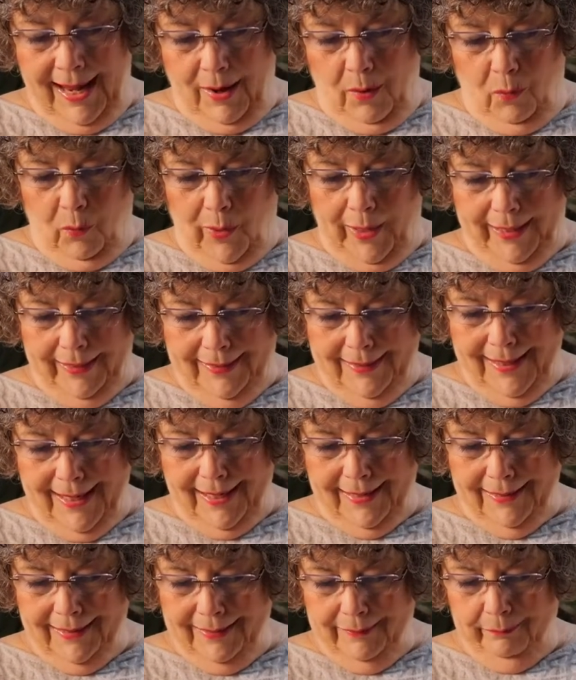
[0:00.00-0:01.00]
What it
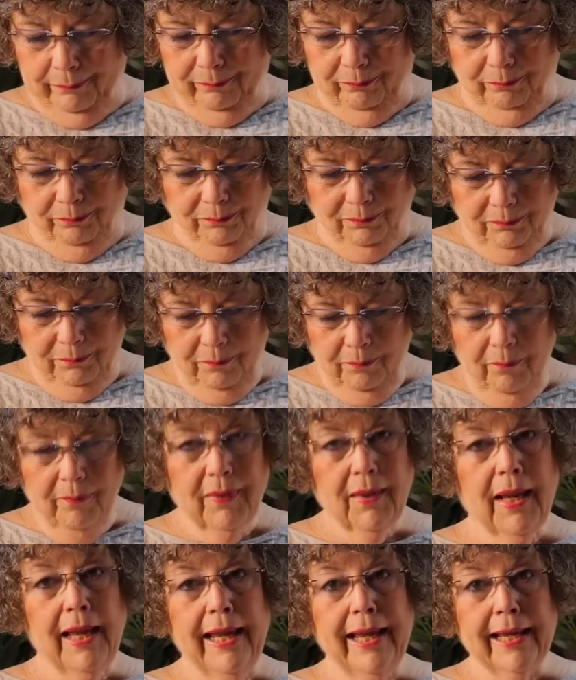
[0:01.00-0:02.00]
does,
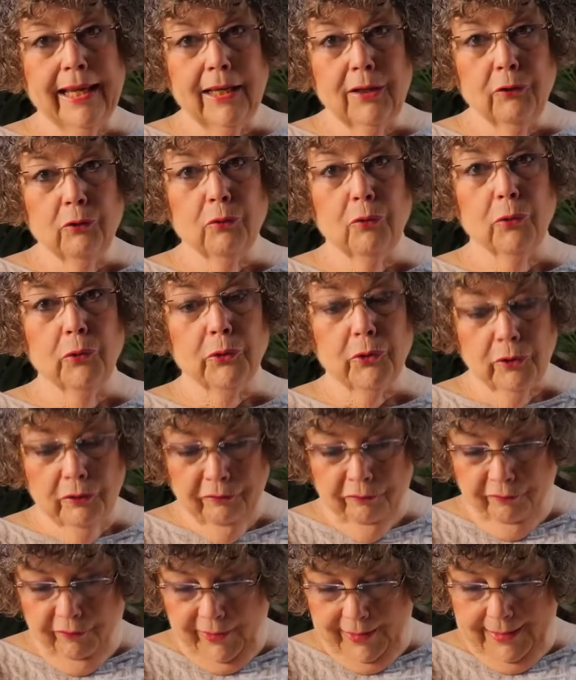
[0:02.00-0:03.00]
it controls your
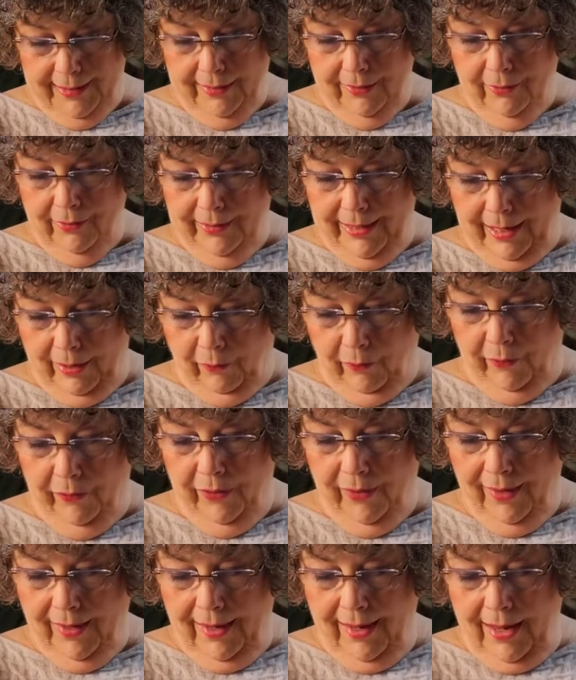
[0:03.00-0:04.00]
physical health,
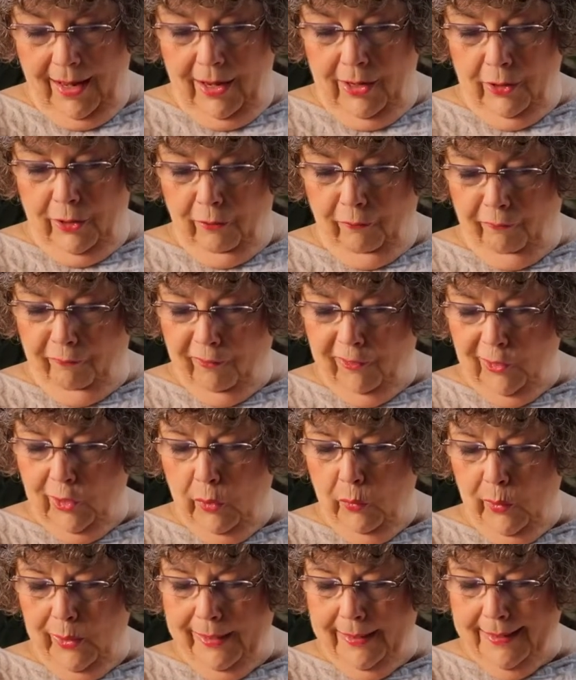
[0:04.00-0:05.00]
your
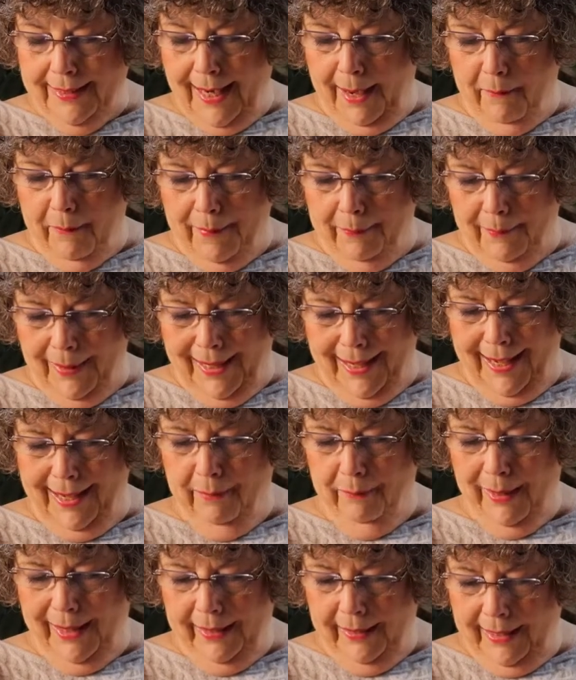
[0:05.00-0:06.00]
fluid
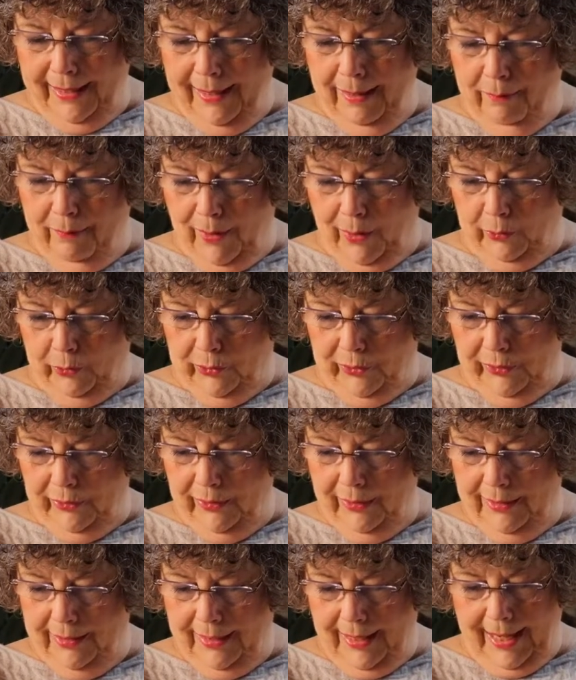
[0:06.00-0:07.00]
dynamic
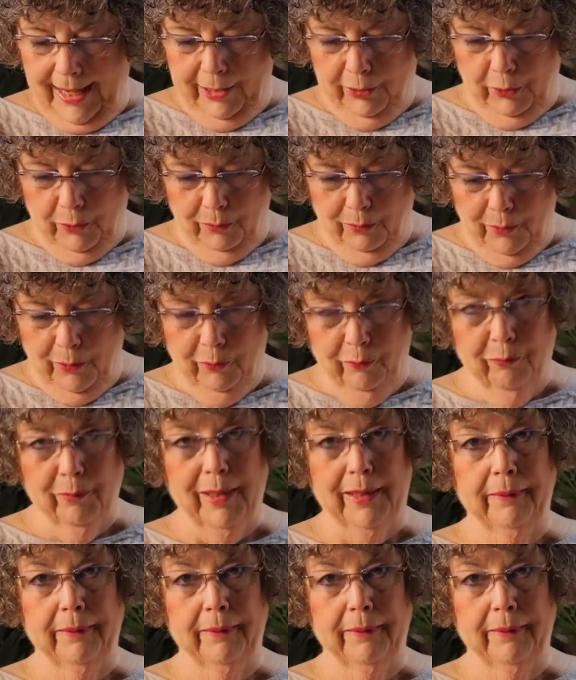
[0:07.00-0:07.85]
emotions, and your movement.